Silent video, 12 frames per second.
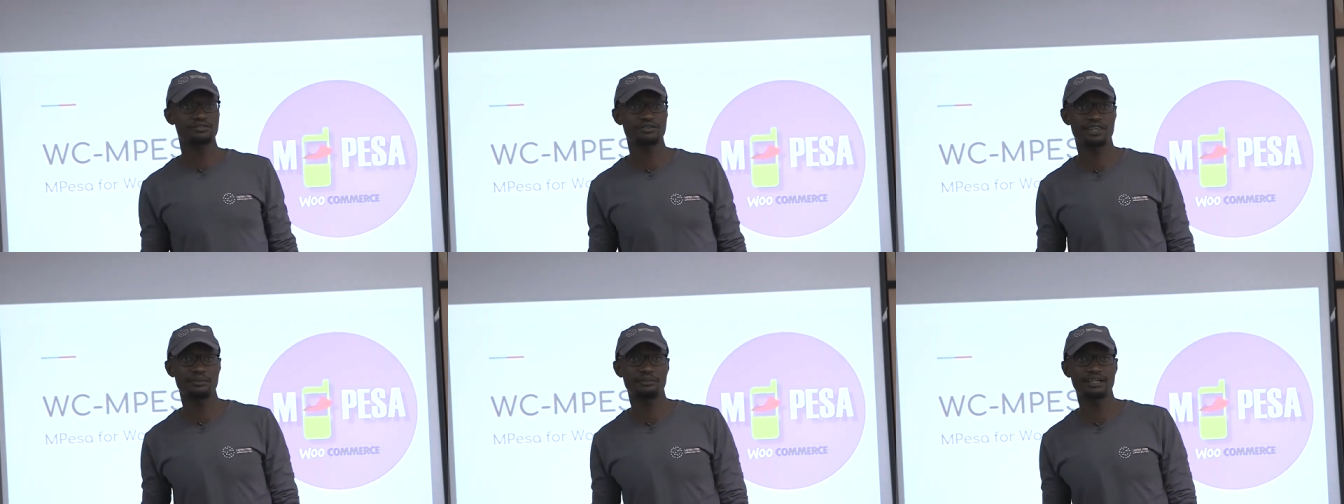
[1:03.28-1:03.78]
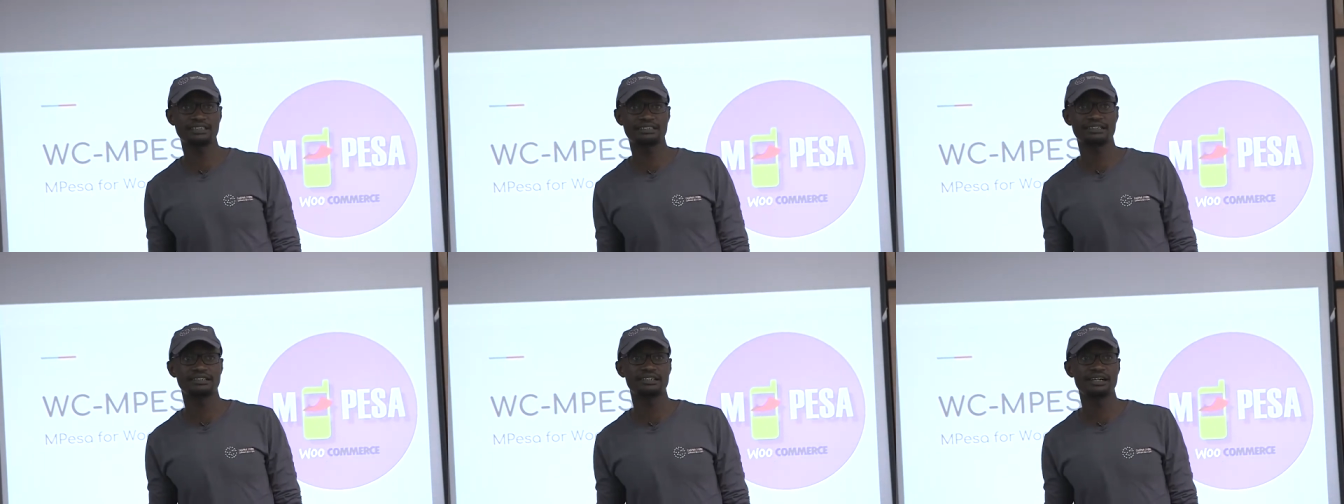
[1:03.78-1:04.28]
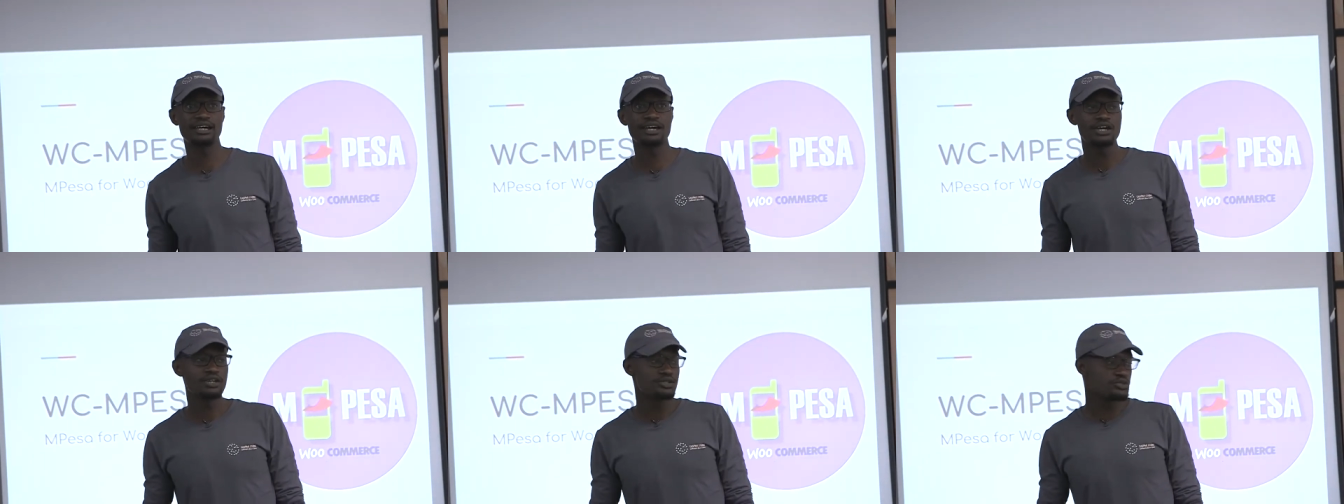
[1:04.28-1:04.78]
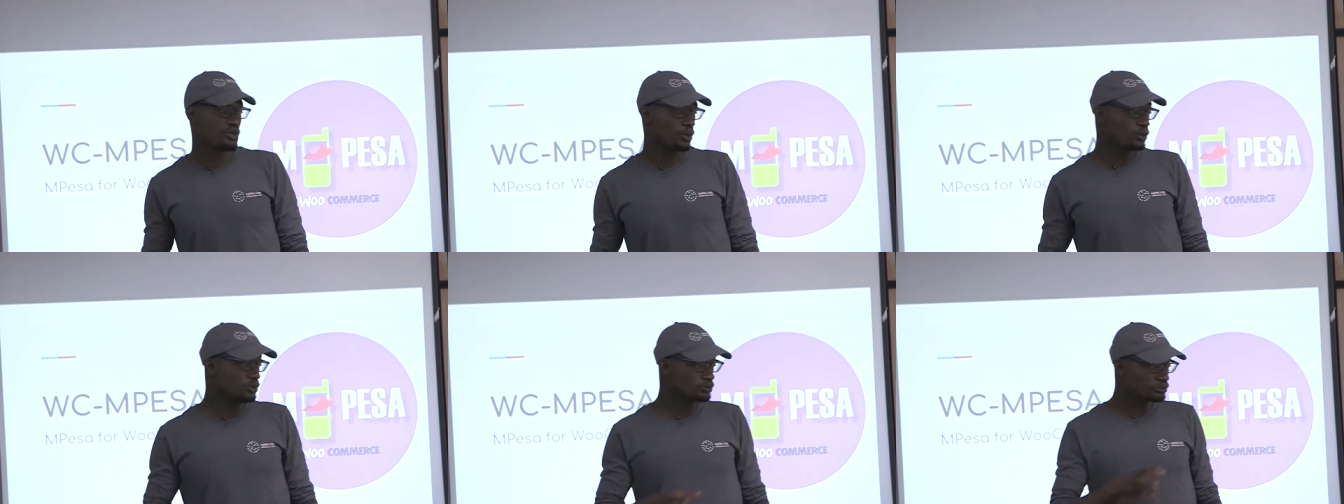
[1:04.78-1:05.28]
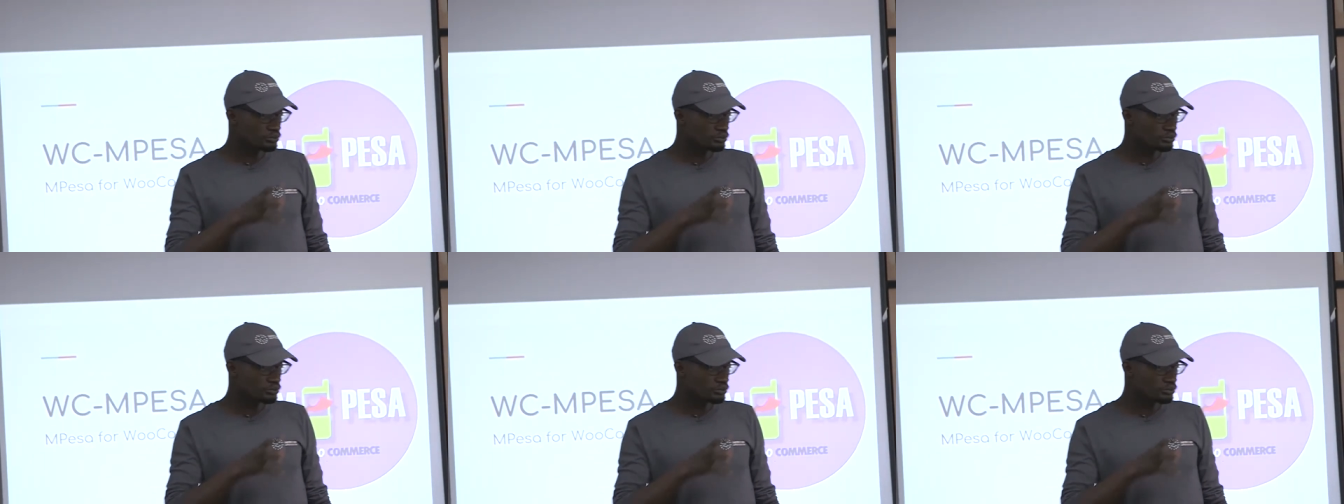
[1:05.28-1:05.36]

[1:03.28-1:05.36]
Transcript: for that matter. So